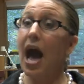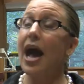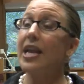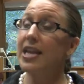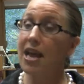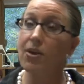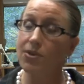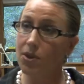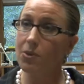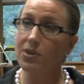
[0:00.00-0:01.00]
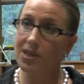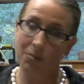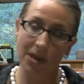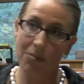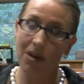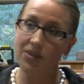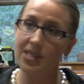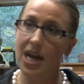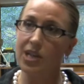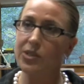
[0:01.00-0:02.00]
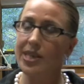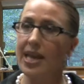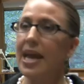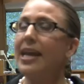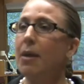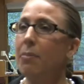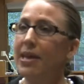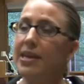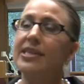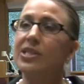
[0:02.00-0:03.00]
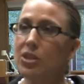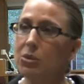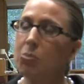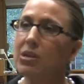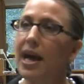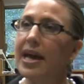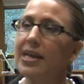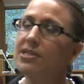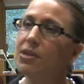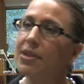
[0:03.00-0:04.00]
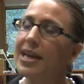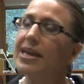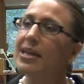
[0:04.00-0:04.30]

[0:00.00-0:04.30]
I now know a little bit about the doctrine, and I can begin to apply it. So that